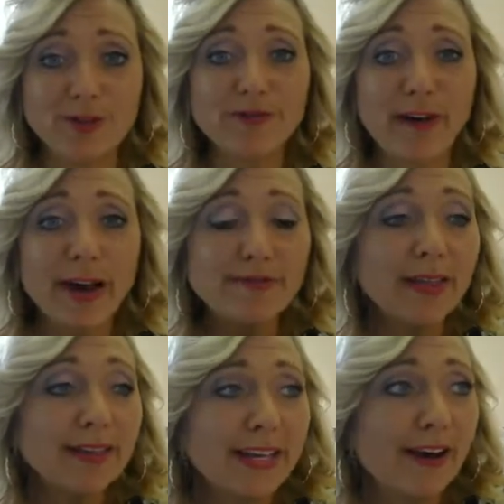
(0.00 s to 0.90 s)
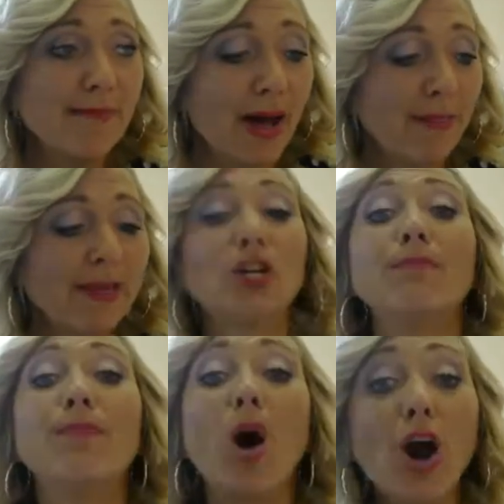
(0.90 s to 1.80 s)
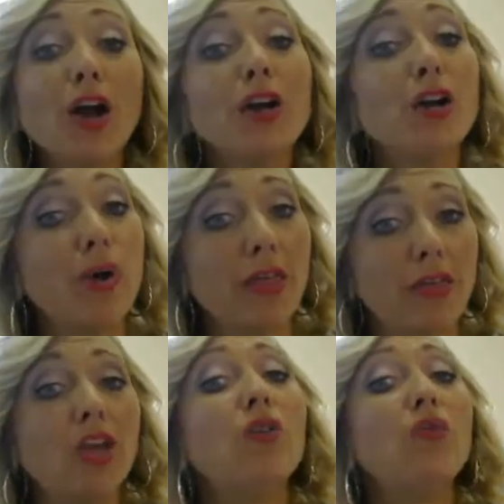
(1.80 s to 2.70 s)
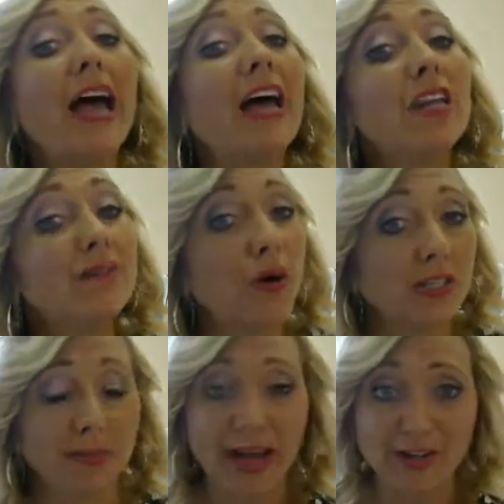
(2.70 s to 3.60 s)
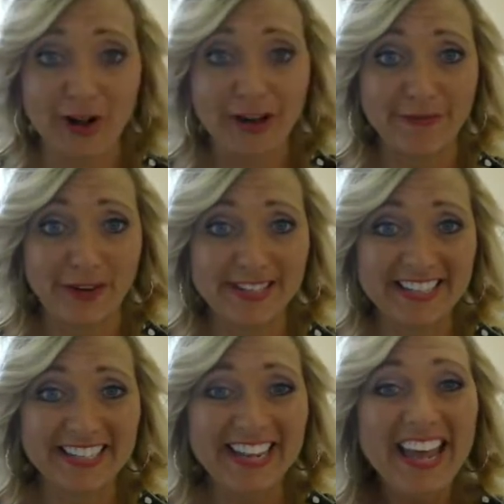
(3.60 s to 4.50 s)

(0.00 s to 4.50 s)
You find a military mama to partner with you, now you've multiplied your efforts.